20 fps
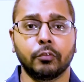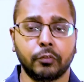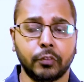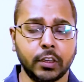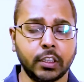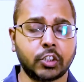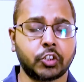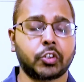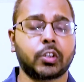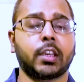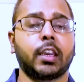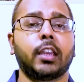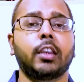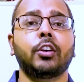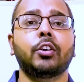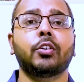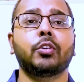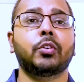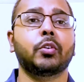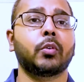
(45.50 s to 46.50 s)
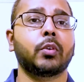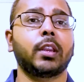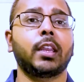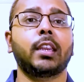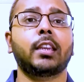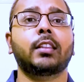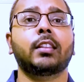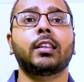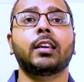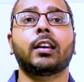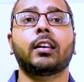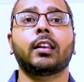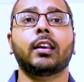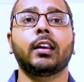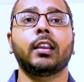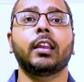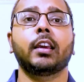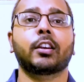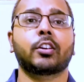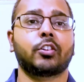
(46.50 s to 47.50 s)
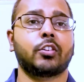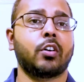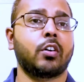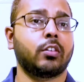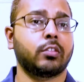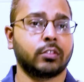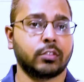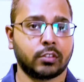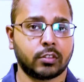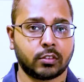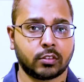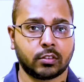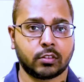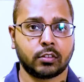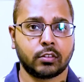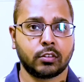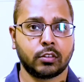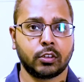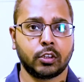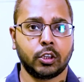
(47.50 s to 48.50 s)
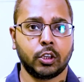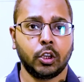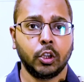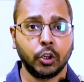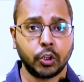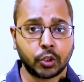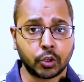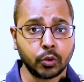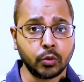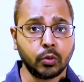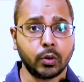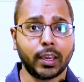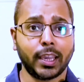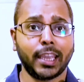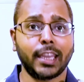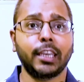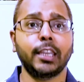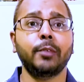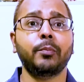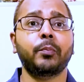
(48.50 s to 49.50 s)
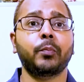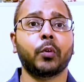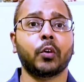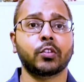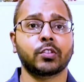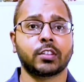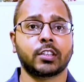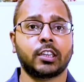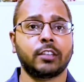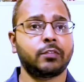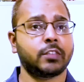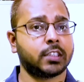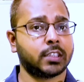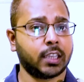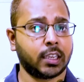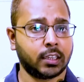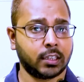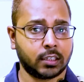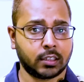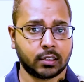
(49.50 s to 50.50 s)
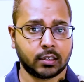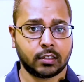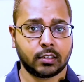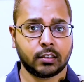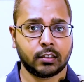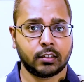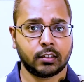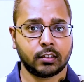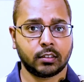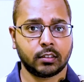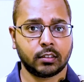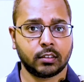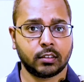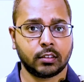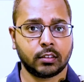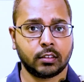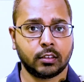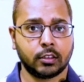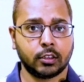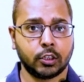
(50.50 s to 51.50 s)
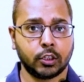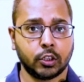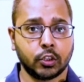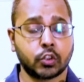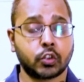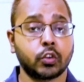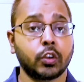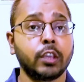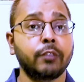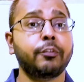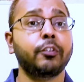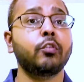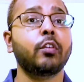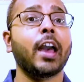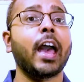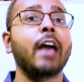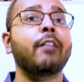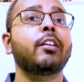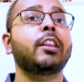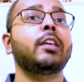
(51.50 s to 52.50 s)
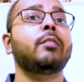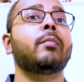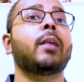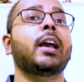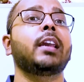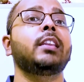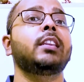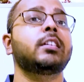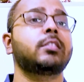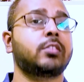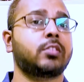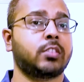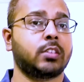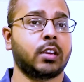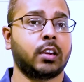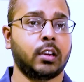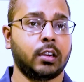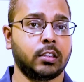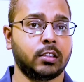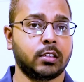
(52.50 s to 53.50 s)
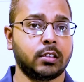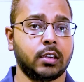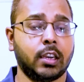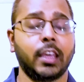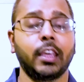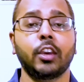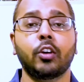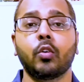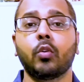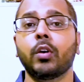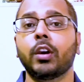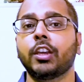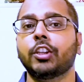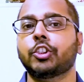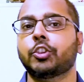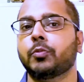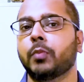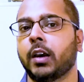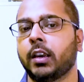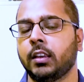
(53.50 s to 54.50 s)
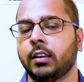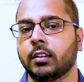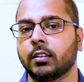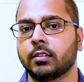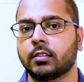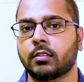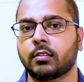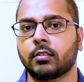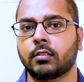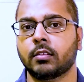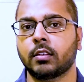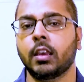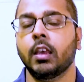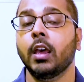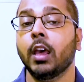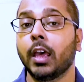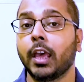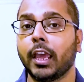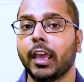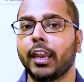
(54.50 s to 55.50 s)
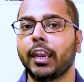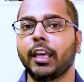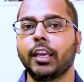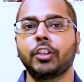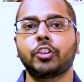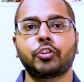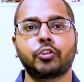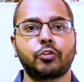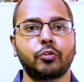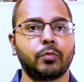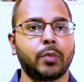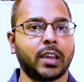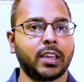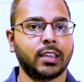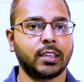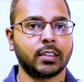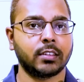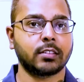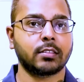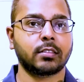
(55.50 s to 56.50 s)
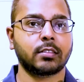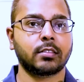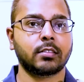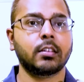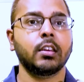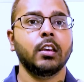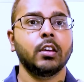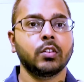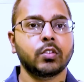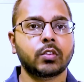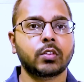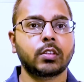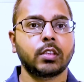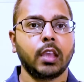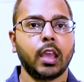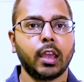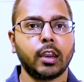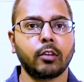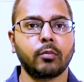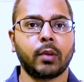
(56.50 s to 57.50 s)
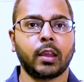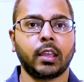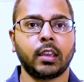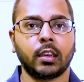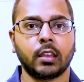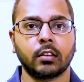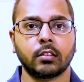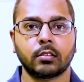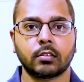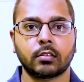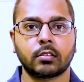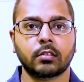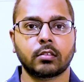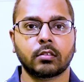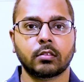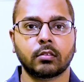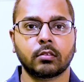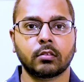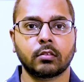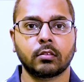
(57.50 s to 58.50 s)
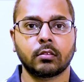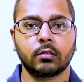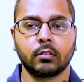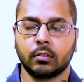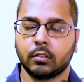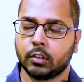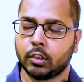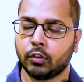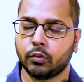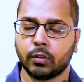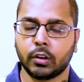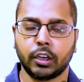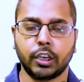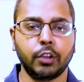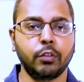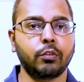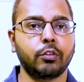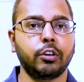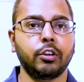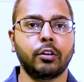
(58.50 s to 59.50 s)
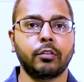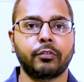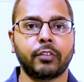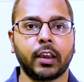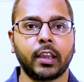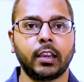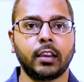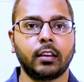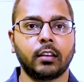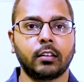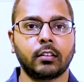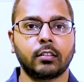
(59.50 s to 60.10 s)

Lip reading: which can donate their electrons to any positive center. So if you have any minus charge like OH minus, NH2 minus, Cn minus, you are nucleophile.